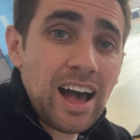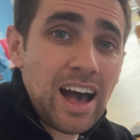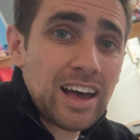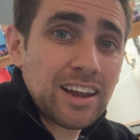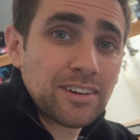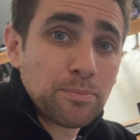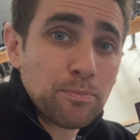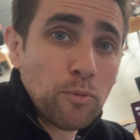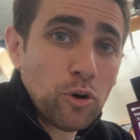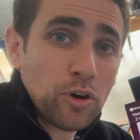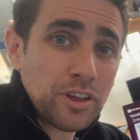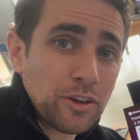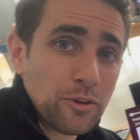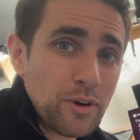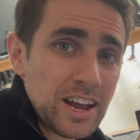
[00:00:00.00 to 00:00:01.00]
and
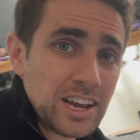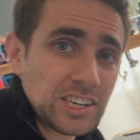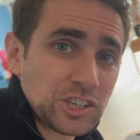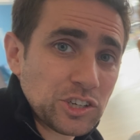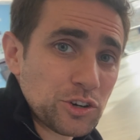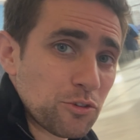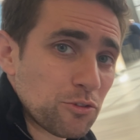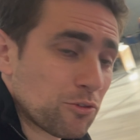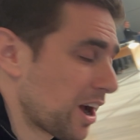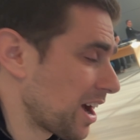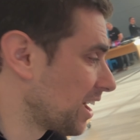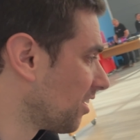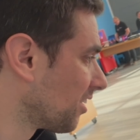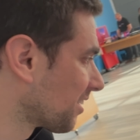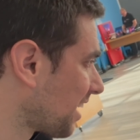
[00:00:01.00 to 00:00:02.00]
more in the range
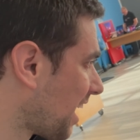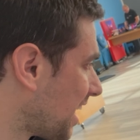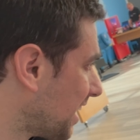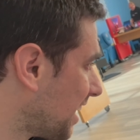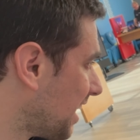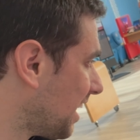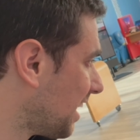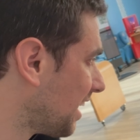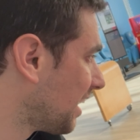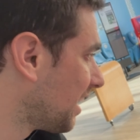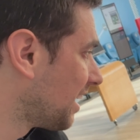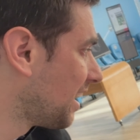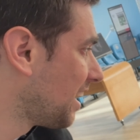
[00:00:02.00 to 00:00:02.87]
right alongside it here.